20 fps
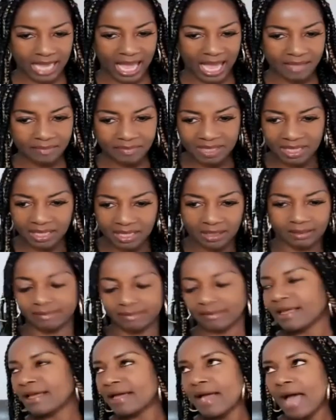I mean,
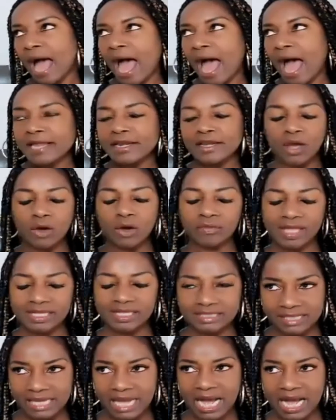I know
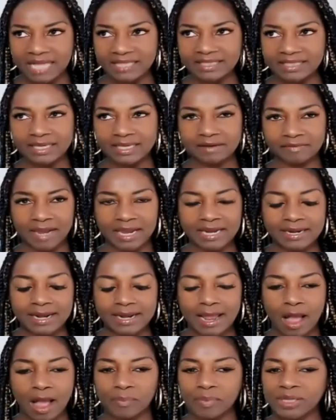that's a hot thing right
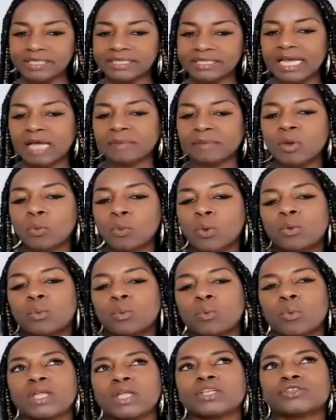now, but tell me
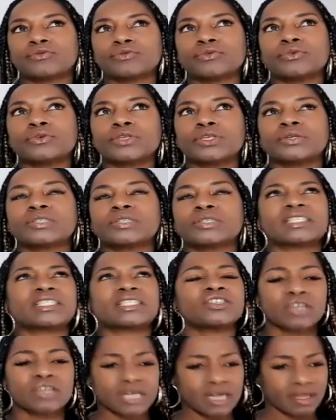what drew you, because
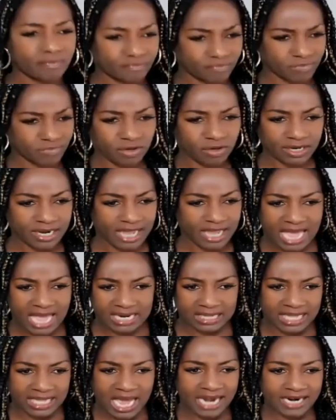you could have had
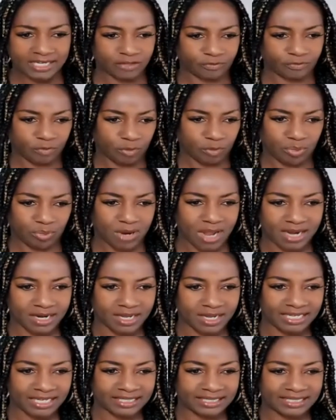a lot of different
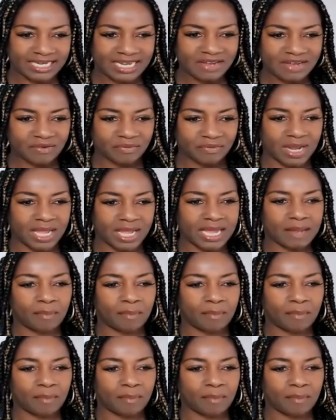products, right?